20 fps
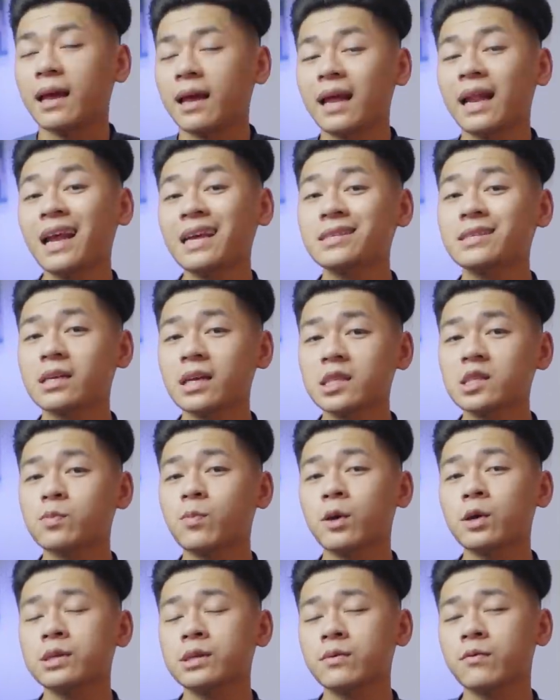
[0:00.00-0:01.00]
And I took
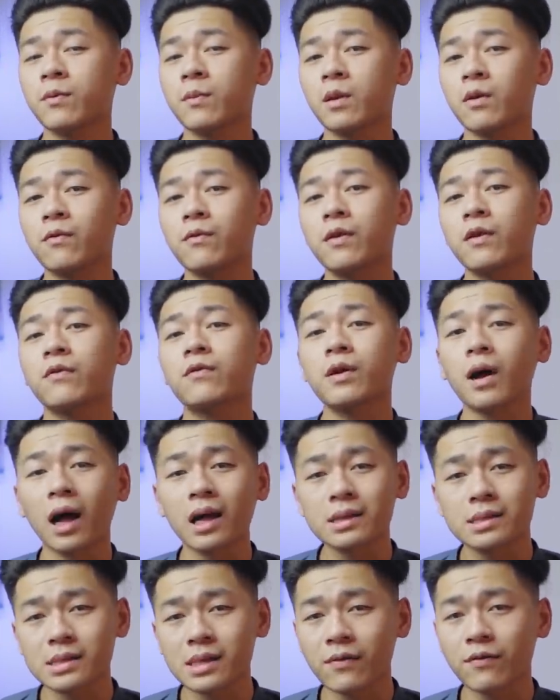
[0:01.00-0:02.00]
inspiration from the Fear of
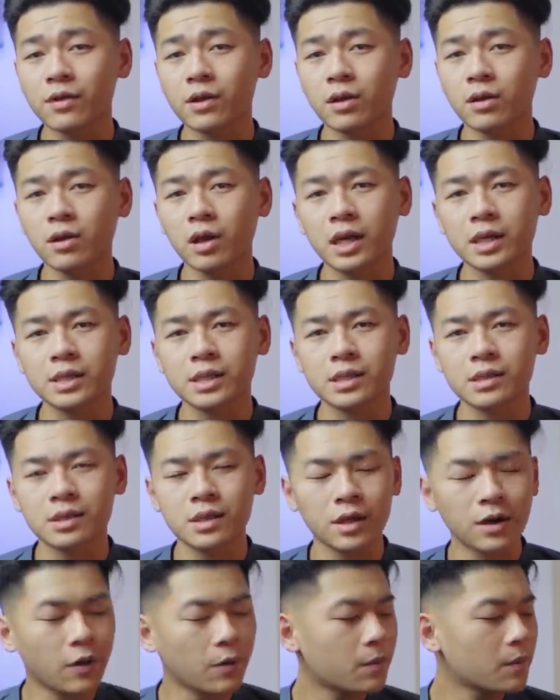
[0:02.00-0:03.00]
God 7th collection,
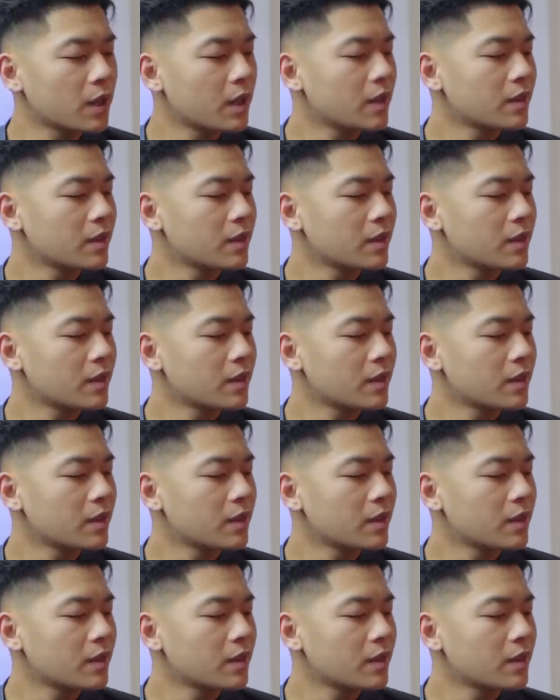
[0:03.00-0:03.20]
you know,